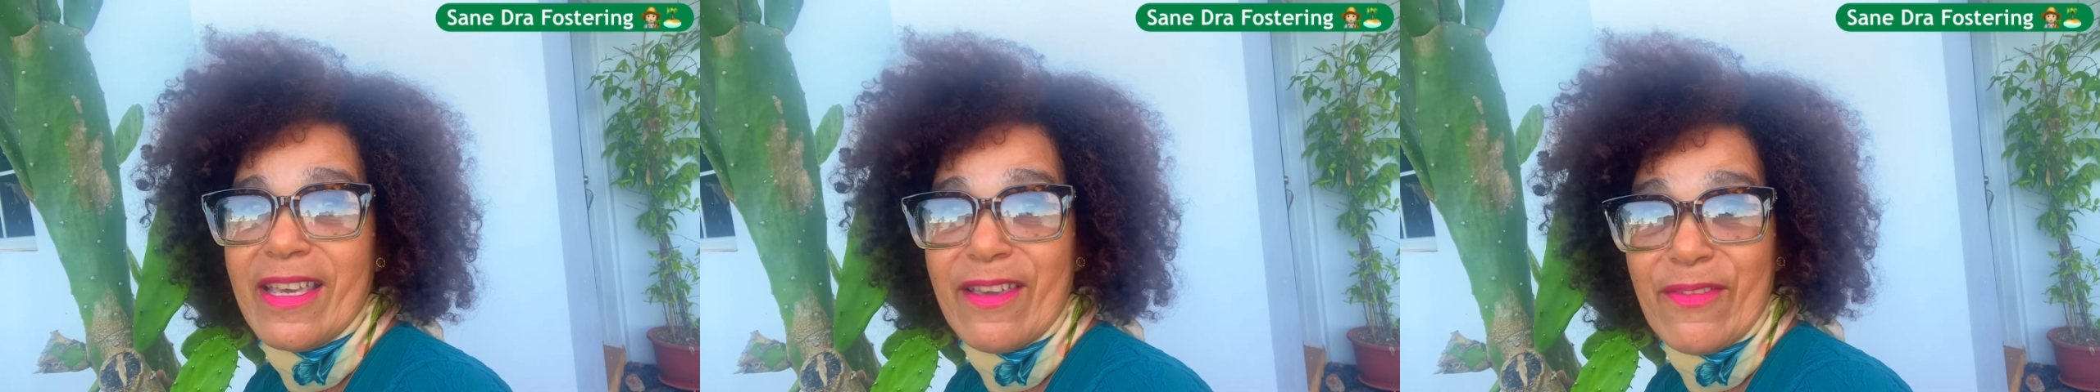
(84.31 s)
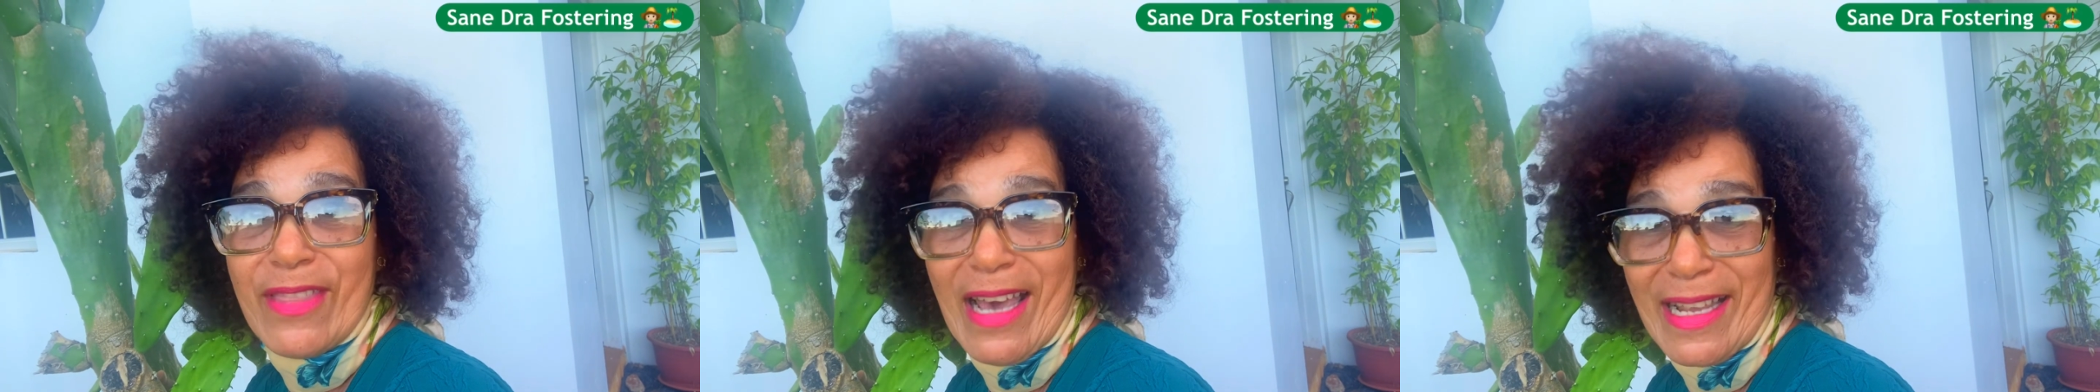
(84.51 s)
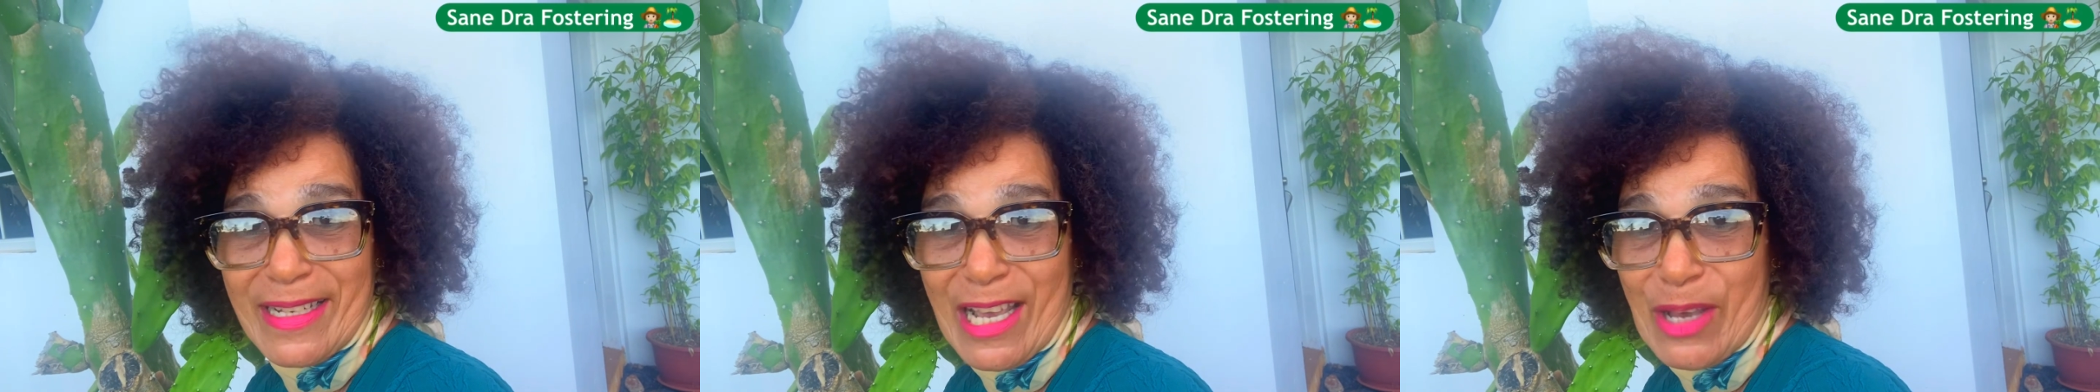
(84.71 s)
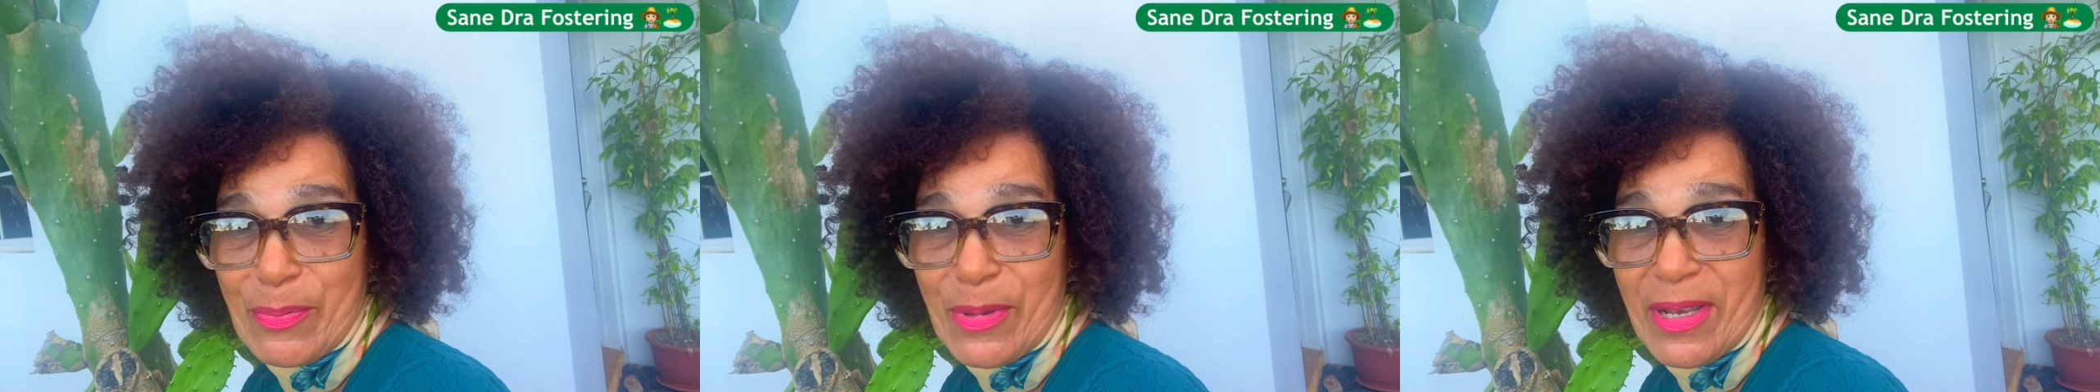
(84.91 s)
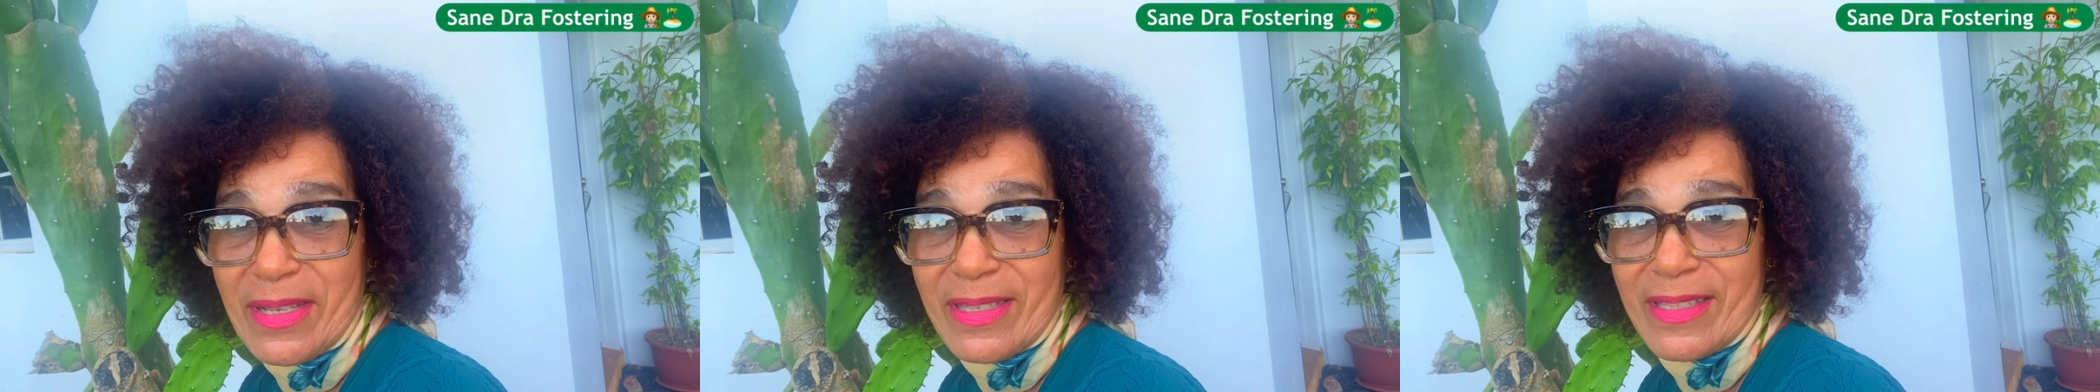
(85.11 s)
If that
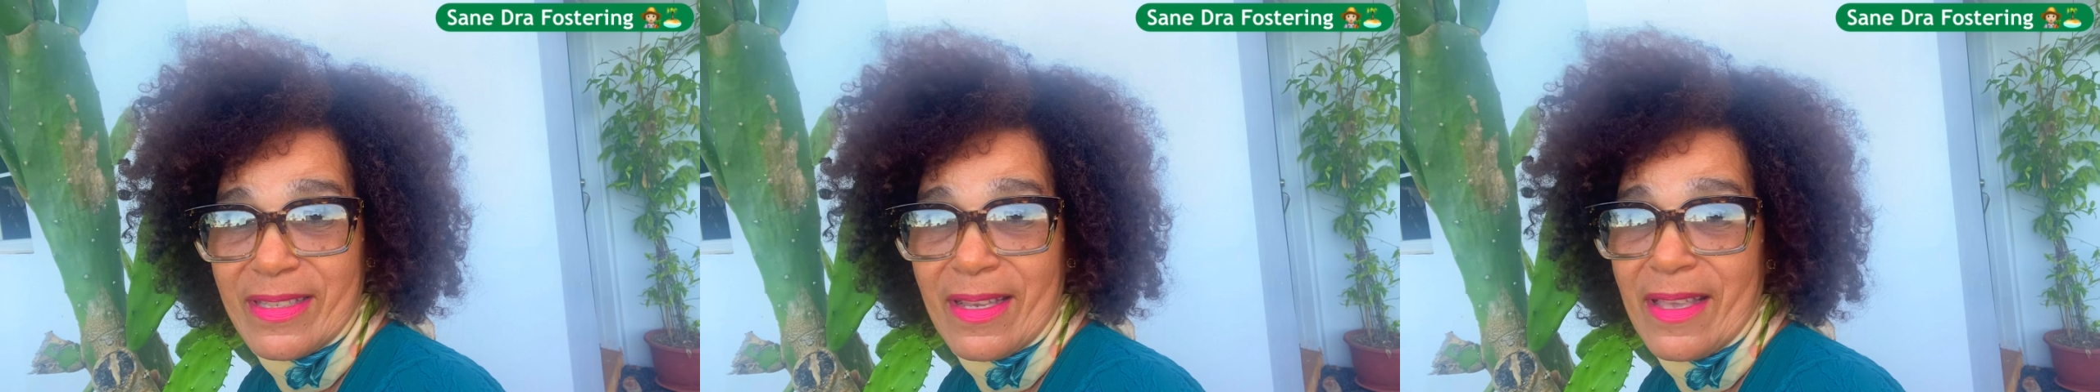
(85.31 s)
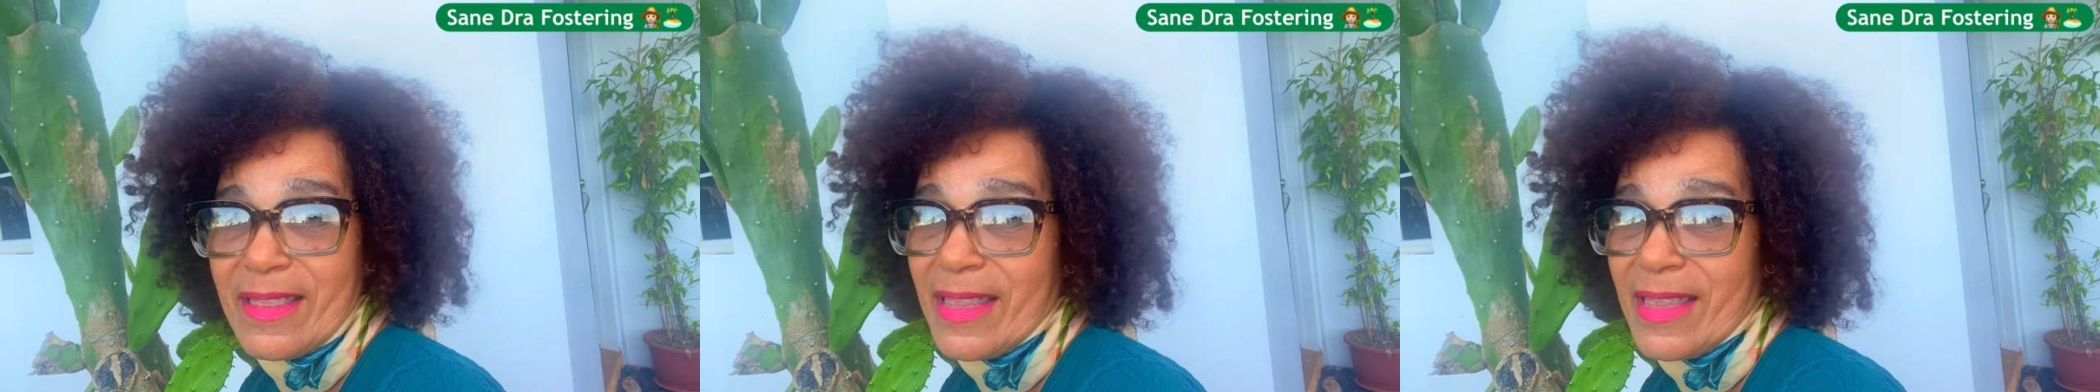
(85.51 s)
happens,